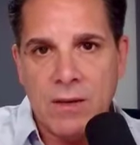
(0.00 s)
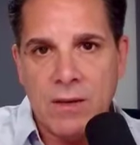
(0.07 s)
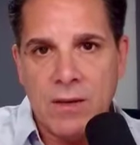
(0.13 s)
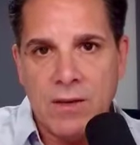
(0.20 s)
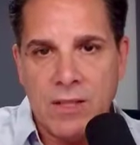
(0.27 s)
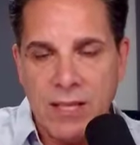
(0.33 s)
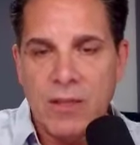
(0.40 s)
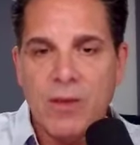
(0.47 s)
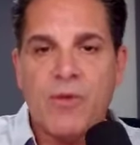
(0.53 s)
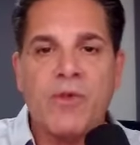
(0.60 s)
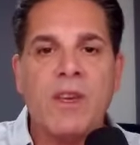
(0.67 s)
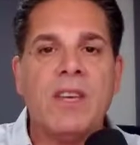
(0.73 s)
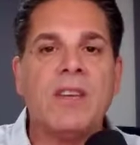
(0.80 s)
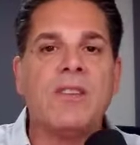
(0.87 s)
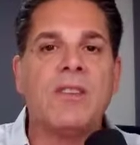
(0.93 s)
dealer
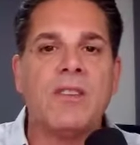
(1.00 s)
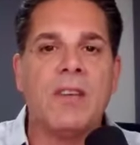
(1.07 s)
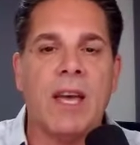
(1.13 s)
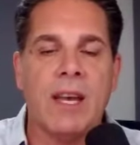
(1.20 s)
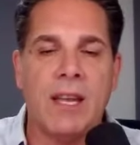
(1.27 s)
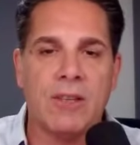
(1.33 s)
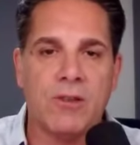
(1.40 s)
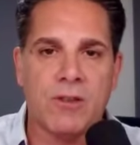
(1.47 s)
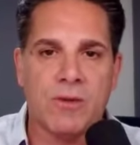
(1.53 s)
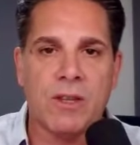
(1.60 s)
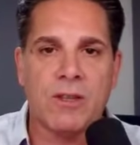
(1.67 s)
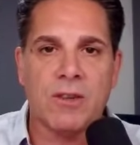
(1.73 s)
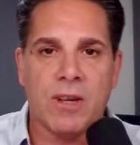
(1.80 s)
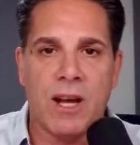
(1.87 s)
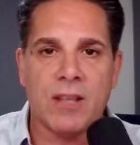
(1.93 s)
fees and interest
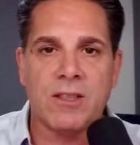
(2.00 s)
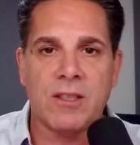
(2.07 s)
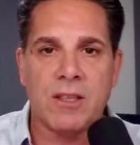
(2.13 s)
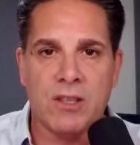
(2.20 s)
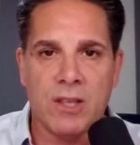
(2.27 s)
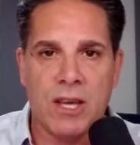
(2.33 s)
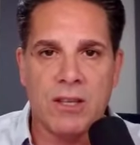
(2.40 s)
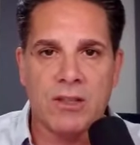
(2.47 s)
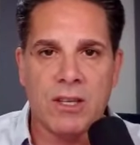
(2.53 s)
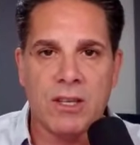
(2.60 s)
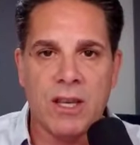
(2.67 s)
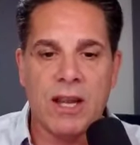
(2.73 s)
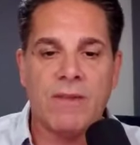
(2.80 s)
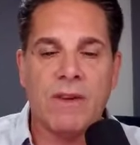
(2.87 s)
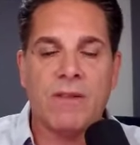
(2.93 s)
rates are constantly changing.
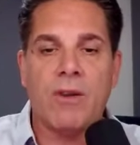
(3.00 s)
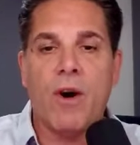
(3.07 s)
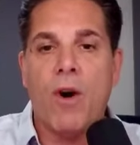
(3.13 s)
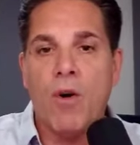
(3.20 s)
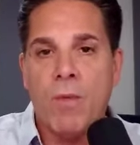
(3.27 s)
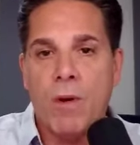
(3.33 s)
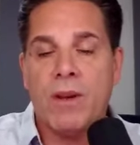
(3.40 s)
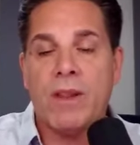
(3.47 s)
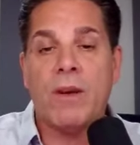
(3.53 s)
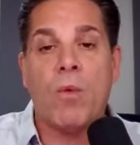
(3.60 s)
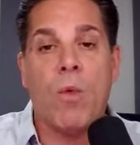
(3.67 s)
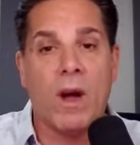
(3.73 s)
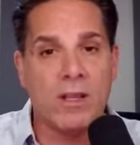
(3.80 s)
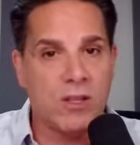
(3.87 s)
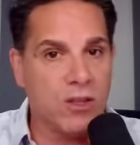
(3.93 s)
And if you have a homeowner that
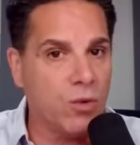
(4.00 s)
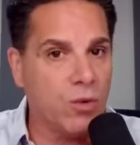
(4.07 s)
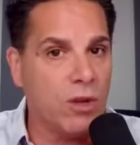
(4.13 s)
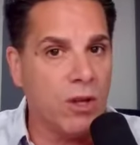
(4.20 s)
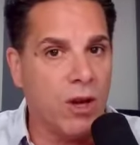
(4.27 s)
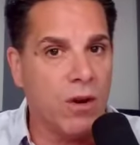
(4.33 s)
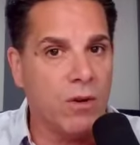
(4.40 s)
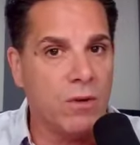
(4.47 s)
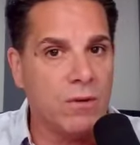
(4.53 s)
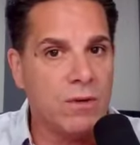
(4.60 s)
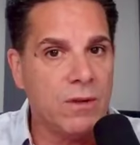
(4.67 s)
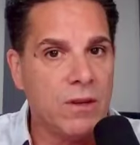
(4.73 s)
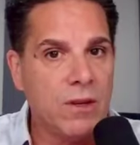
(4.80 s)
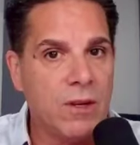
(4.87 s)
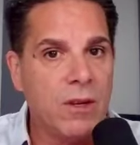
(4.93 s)
wants to do a loan,
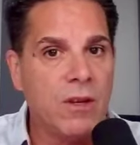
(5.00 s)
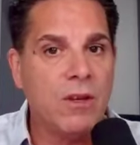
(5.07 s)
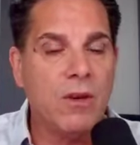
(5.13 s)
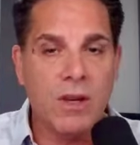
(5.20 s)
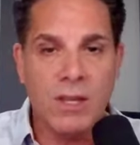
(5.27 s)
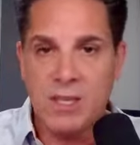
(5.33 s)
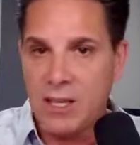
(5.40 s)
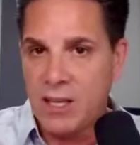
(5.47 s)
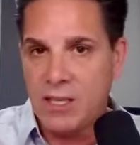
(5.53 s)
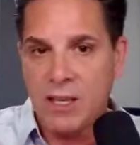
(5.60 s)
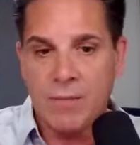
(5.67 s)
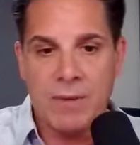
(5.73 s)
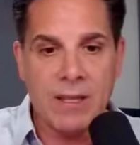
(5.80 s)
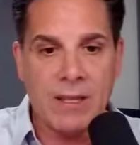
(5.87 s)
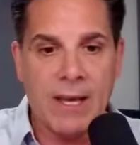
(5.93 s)
you could say
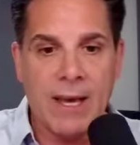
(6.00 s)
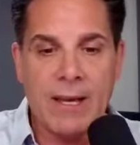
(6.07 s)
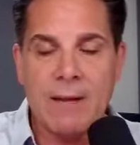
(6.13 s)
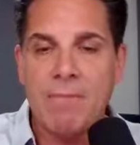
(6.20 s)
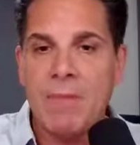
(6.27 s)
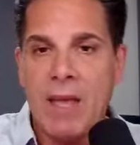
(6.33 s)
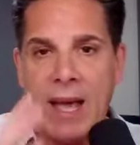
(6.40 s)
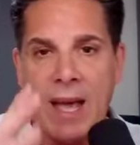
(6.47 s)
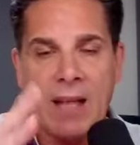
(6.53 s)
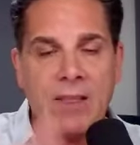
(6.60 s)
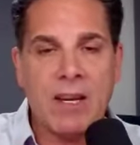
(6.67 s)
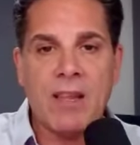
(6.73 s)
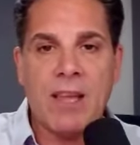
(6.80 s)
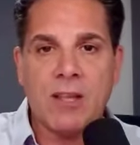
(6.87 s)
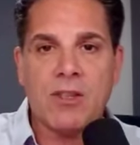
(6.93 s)
something like,
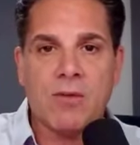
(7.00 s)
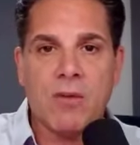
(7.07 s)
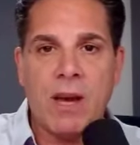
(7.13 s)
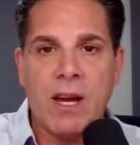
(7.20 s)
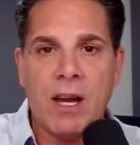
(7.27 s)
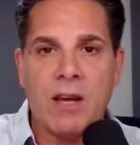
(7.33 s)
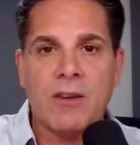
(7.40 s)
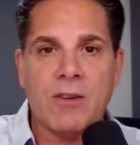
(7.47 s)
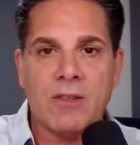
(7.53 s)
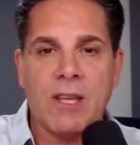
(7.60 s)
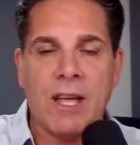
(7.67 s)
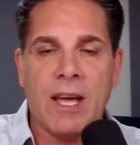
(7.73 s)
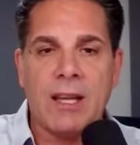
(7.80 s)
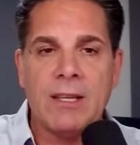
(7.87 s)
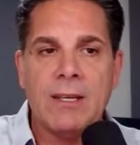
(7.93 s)
Anthony, that's great.
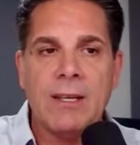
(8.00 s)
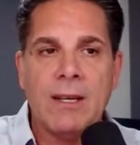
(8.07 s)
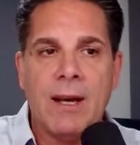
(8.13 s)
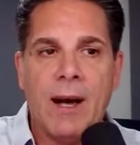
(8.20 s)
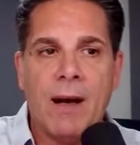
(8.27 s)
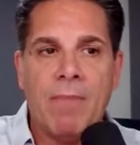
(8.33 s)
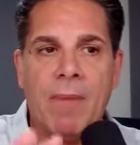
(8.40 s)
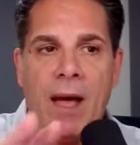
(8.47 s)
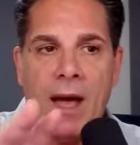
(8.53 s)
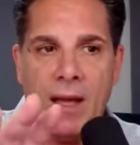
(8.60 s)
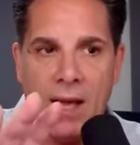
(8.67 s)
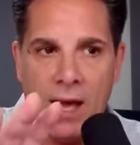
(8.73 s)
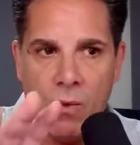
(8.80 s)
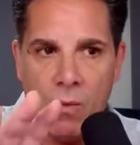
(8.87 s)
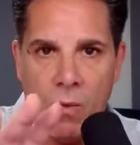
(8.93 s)
Understand,
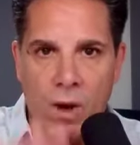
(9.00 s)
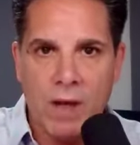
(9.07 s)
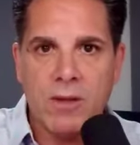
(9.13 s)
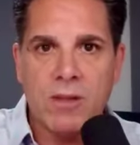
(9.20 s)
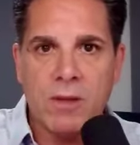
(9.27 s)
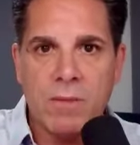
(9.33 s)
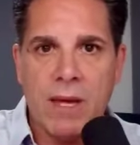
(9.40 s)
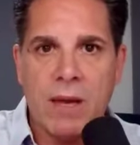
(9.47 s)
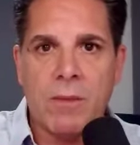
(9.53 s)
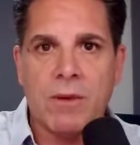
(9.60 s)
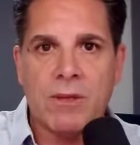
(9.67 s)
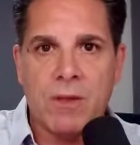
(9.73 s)
I want to be able to